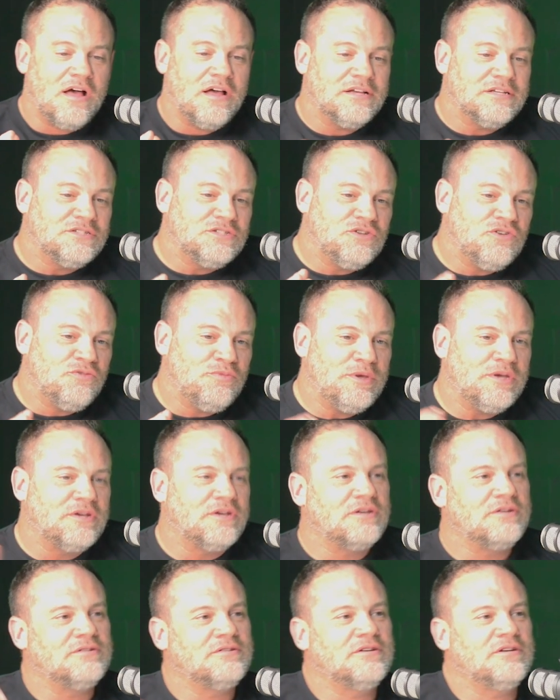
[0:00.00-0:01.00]
excuse me,
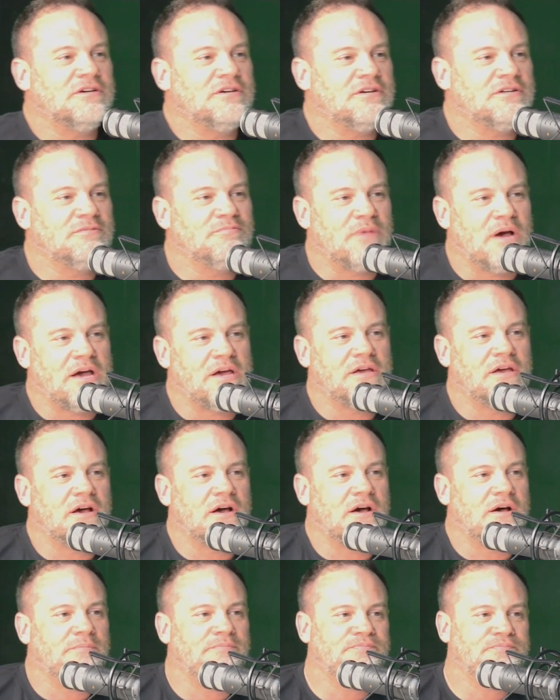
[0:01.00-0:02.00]
could
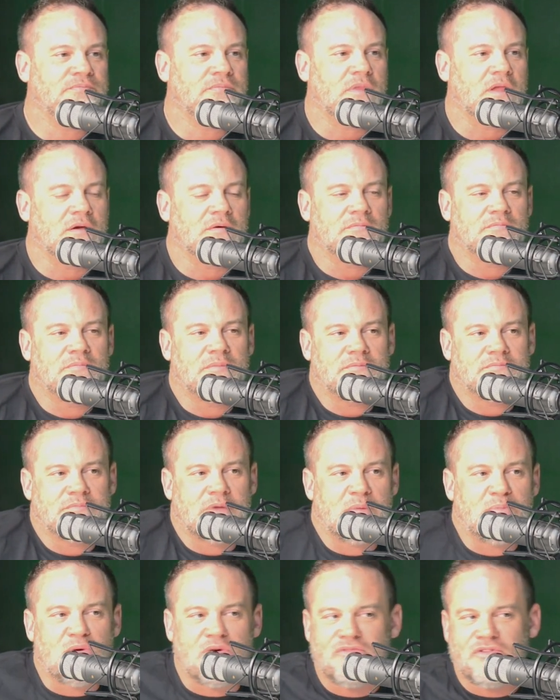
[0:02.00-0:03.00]
my
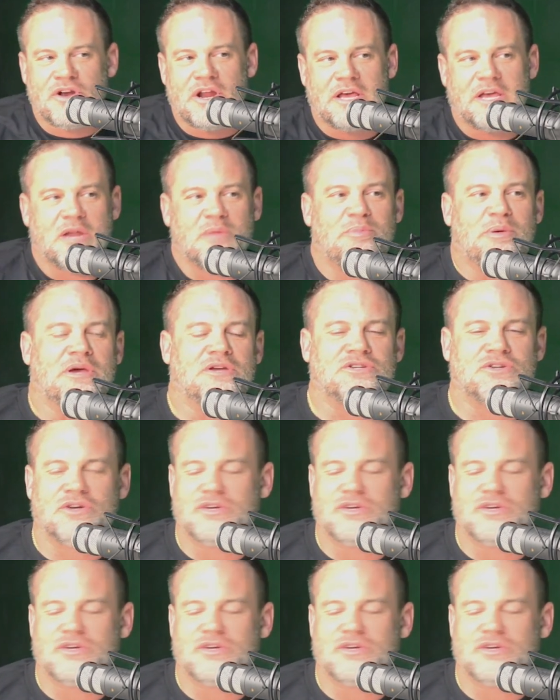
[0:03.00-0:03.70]
boyfriend and I get a picture?